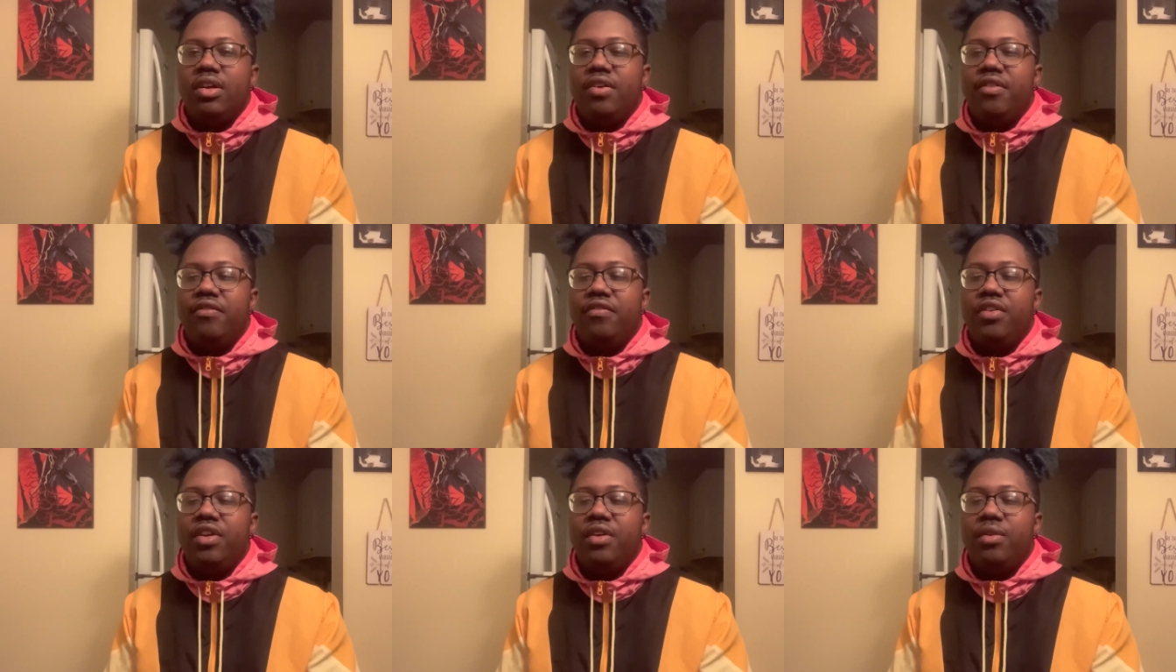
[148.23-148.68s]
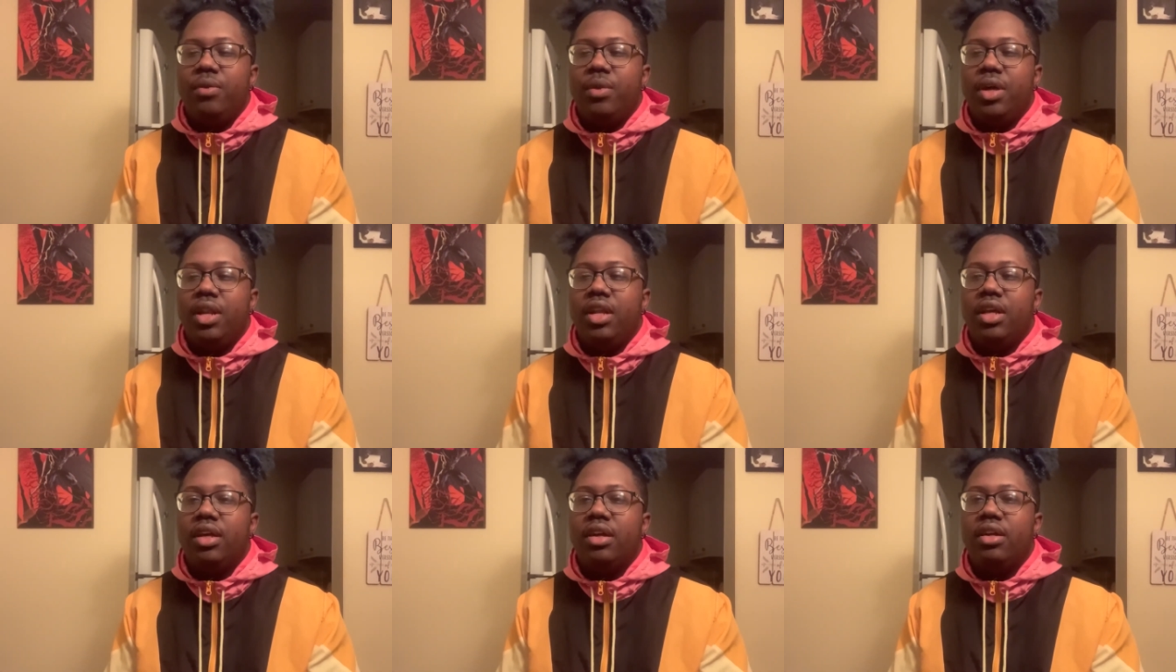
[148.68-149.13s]
fit with
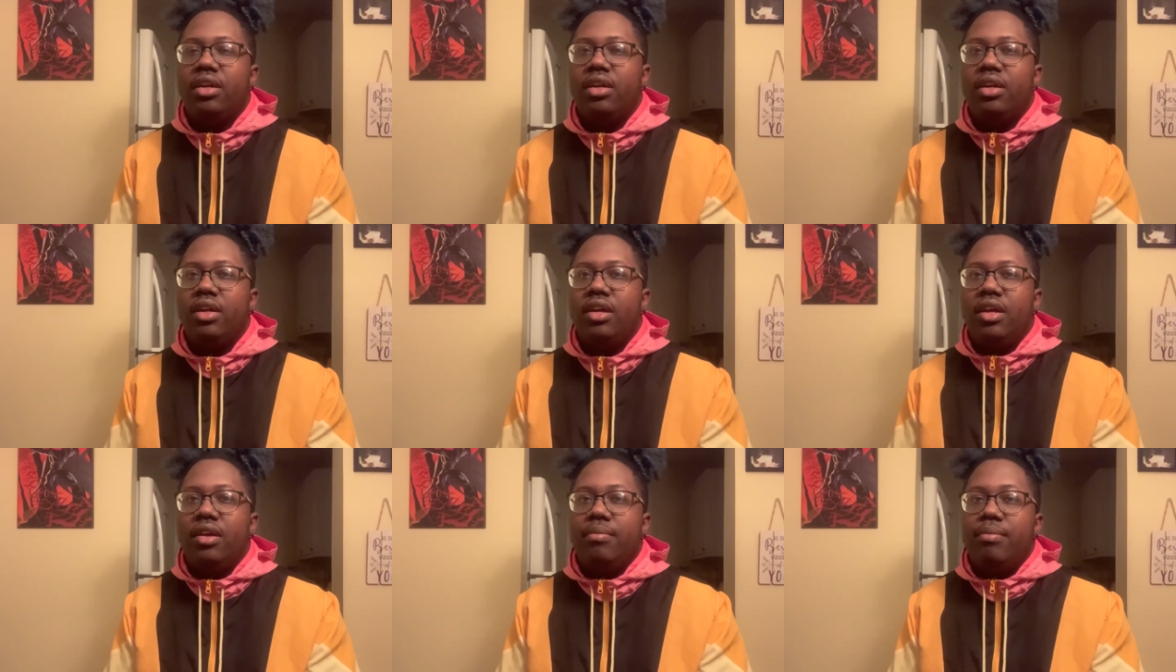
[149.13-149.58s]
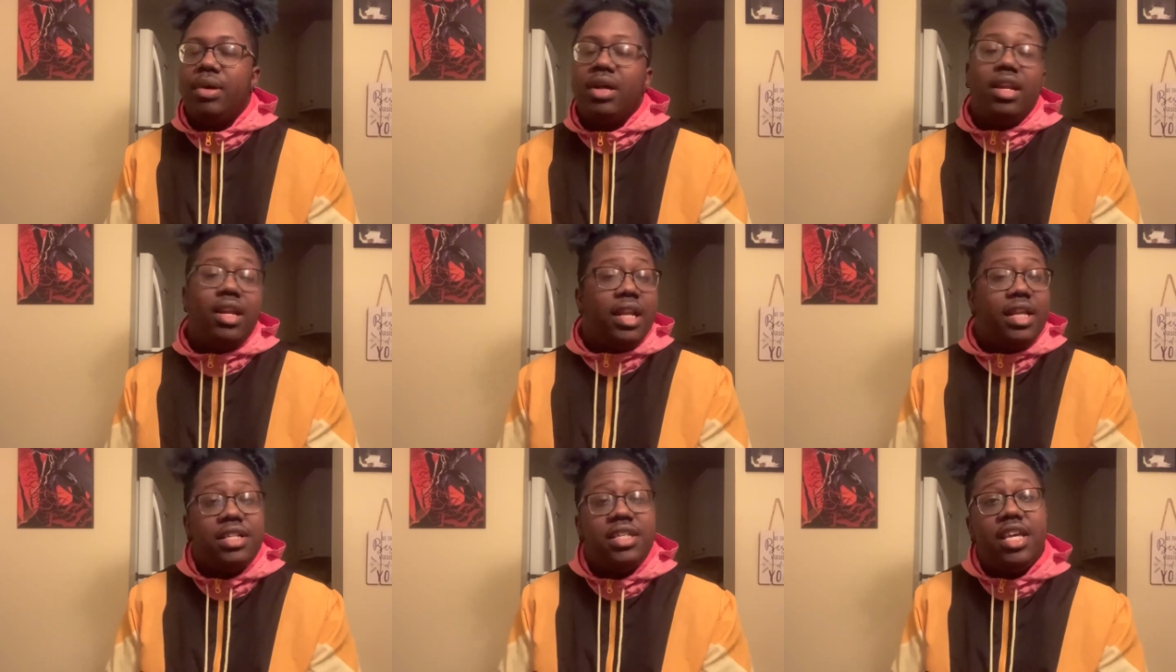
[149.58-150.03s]
it. But
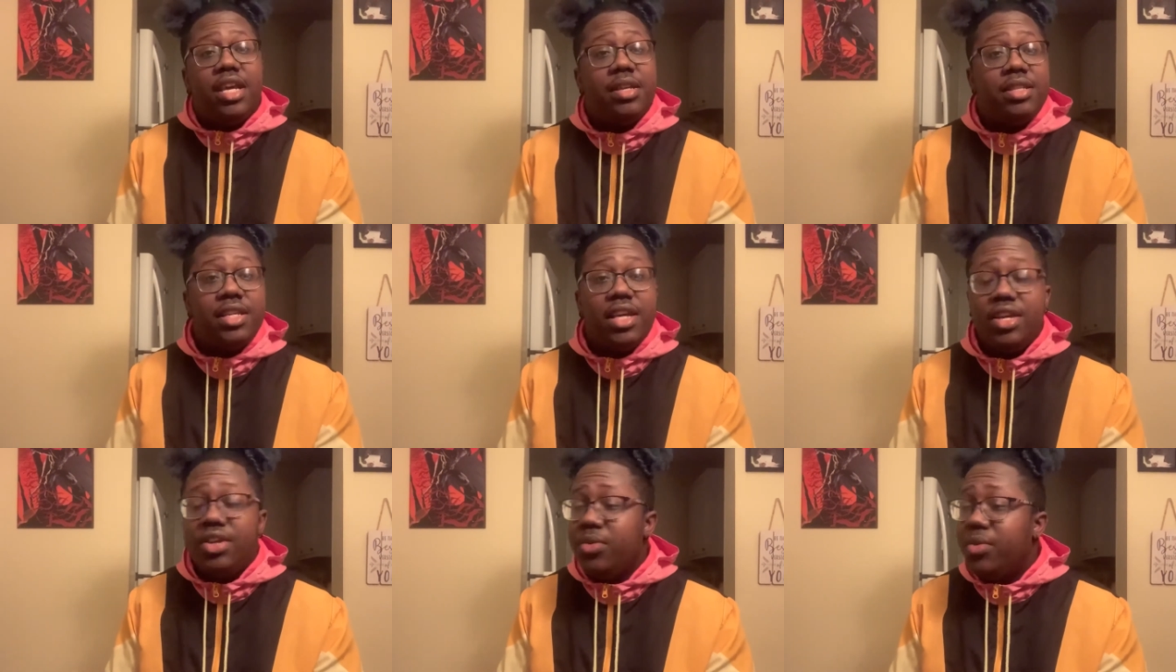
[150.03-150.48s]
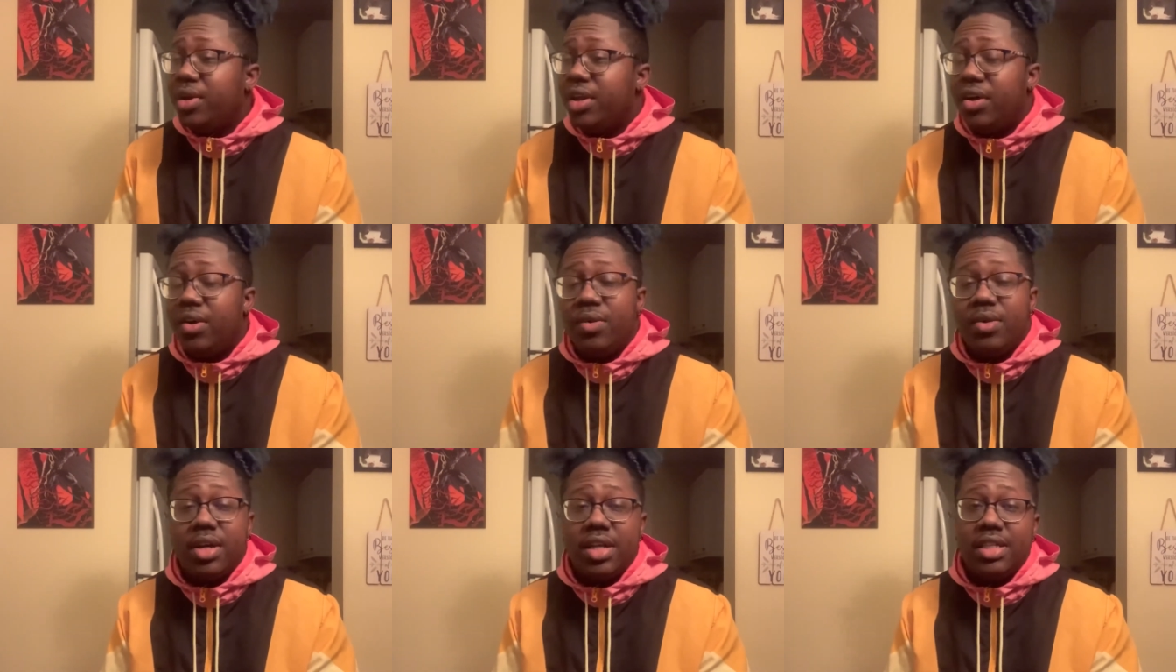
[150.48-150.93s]
let's continue it
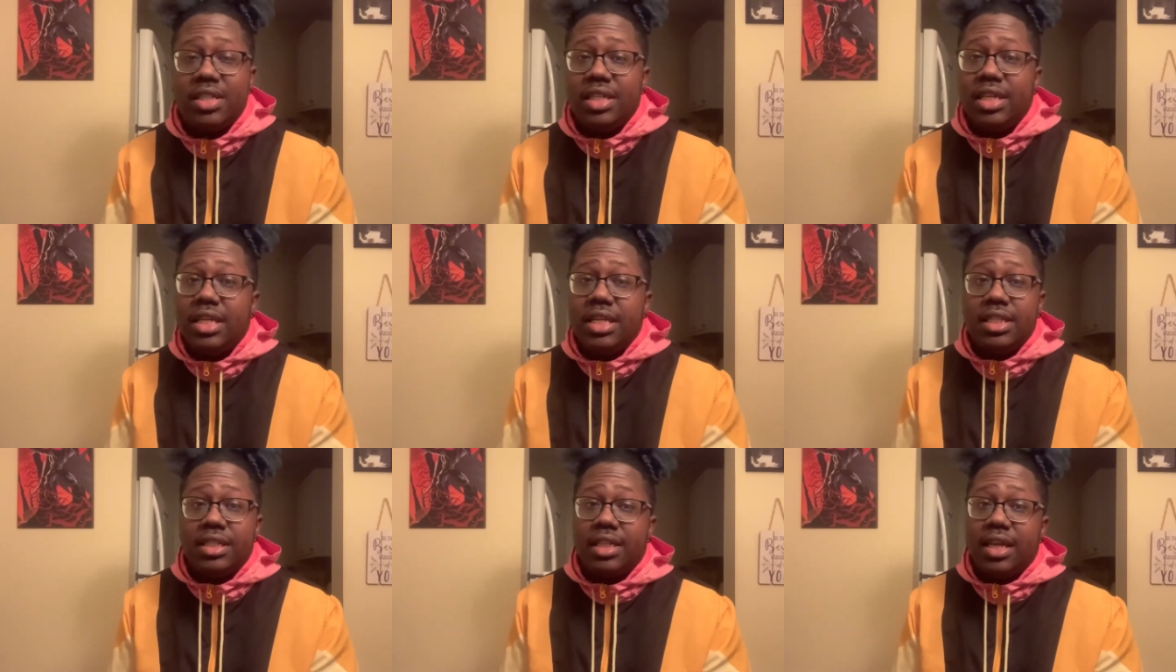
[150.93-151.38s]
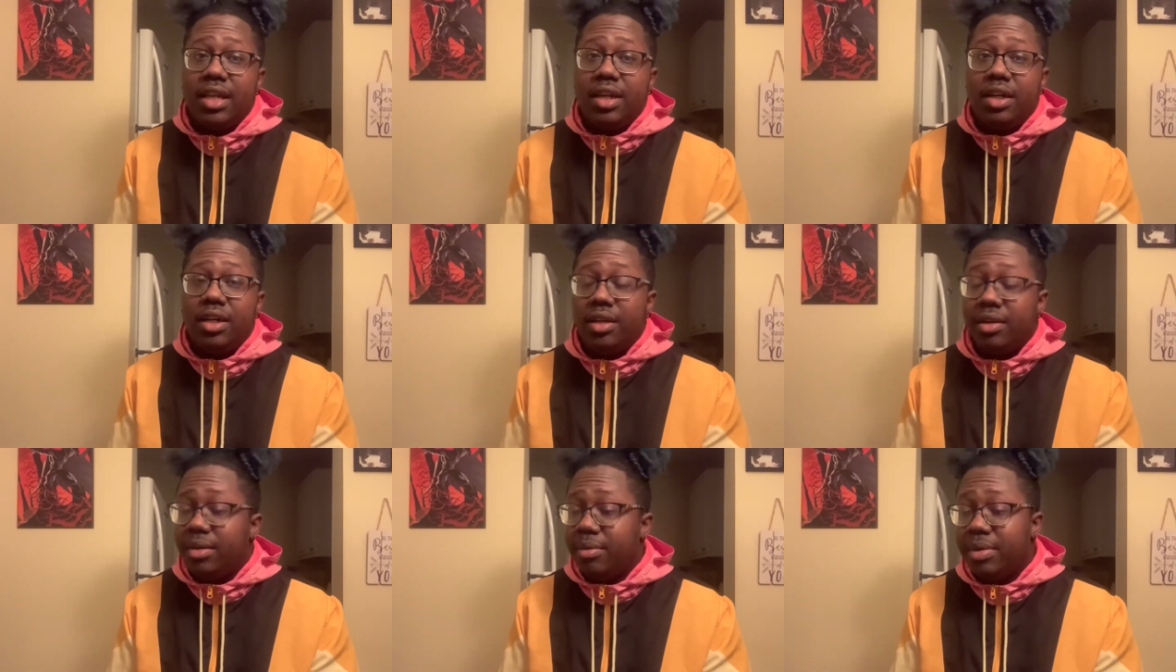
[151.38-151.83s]
on, because he is killing
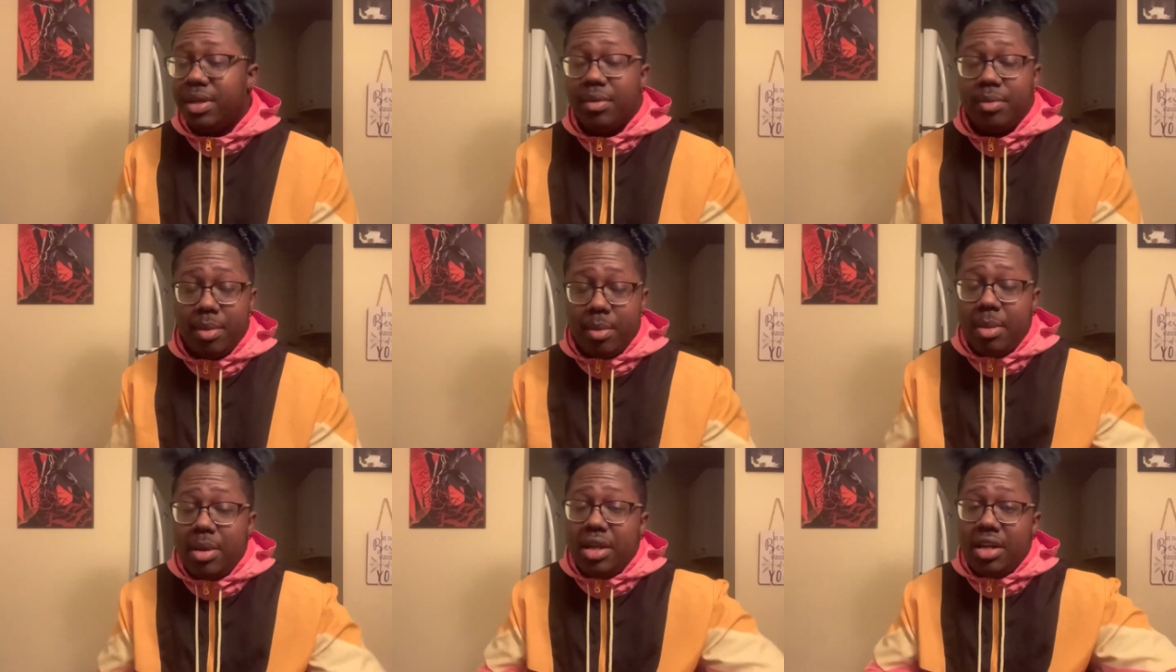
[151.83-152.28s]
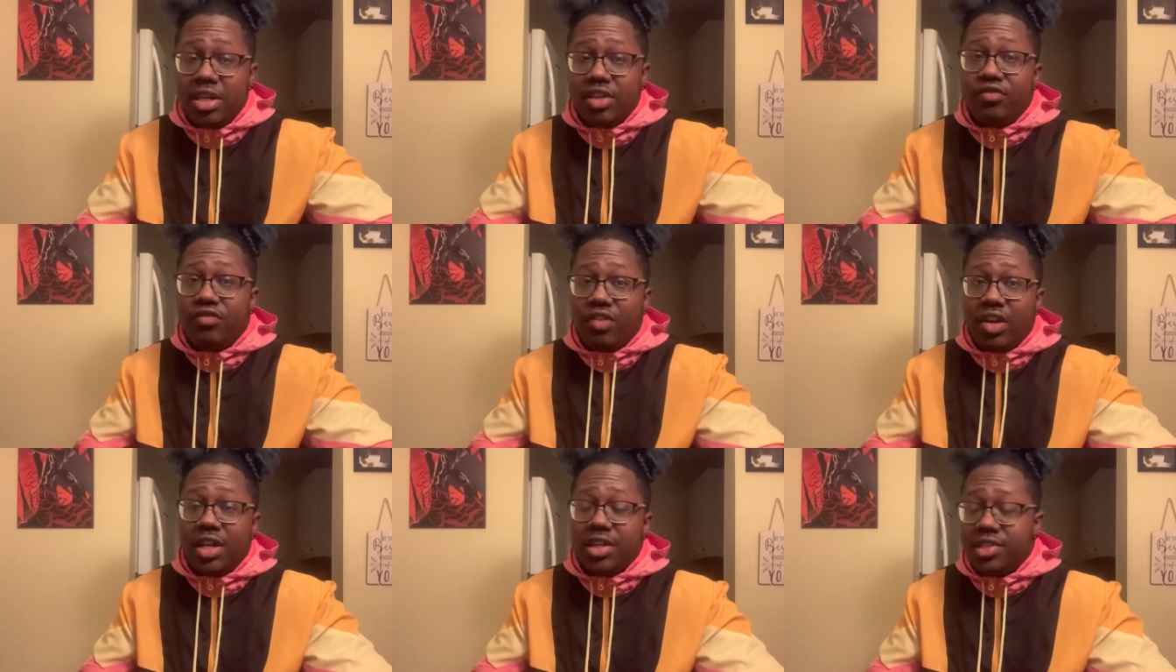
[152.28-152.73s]
it. My man is
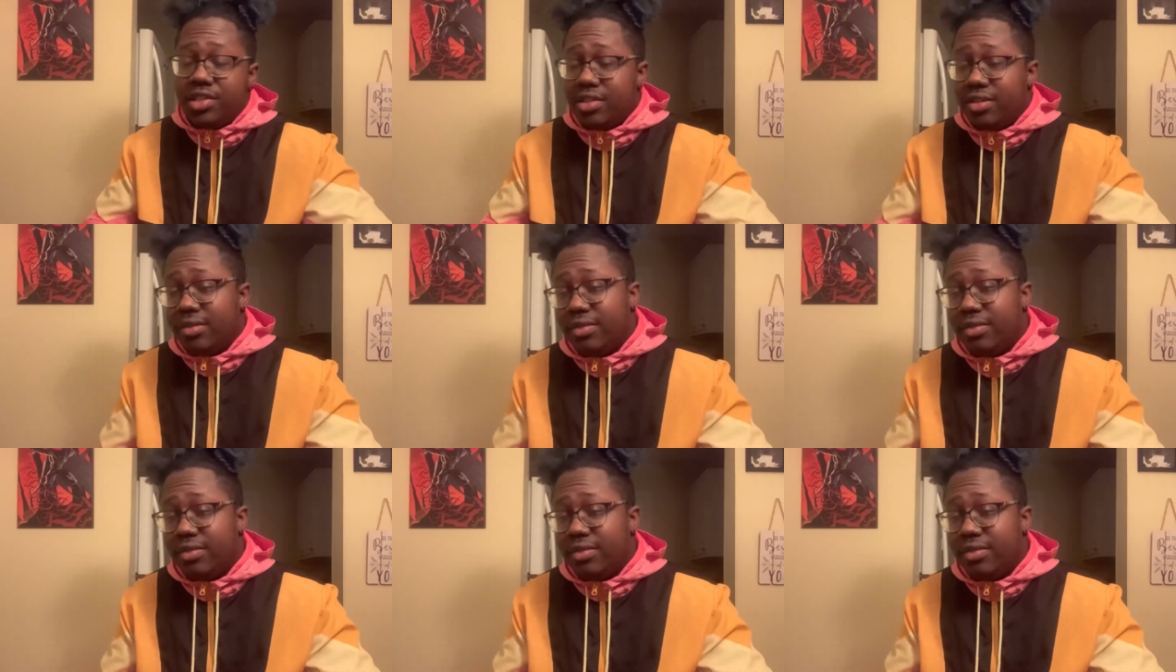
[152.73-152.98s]
flexing.